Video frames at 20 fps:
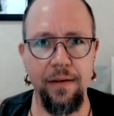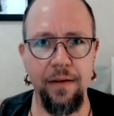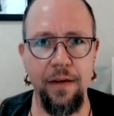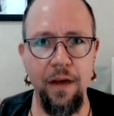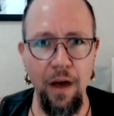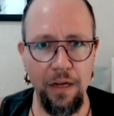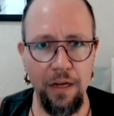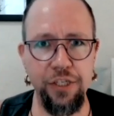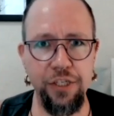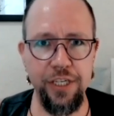
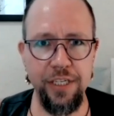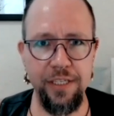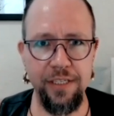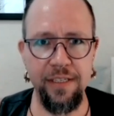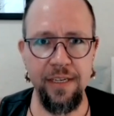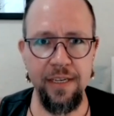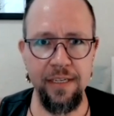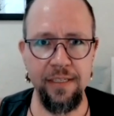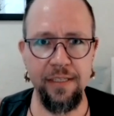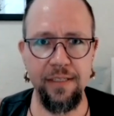
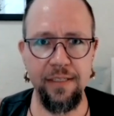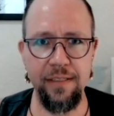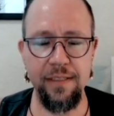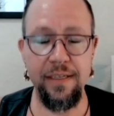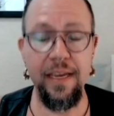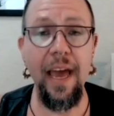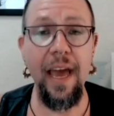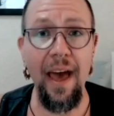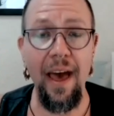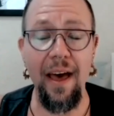consciousness
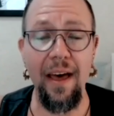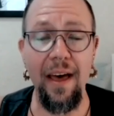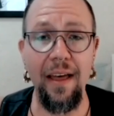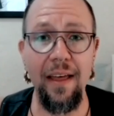yeah